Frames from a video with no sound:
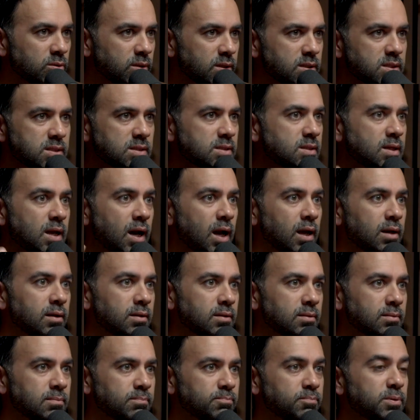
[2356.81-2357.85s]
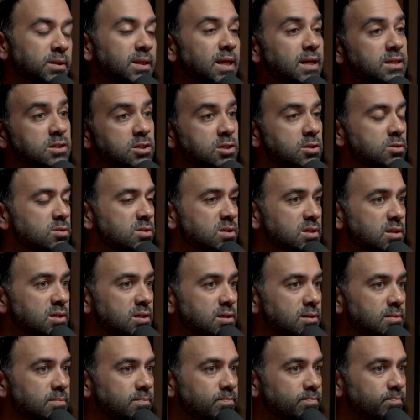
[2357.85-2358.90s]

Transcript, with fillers: This is not, but that's Houston.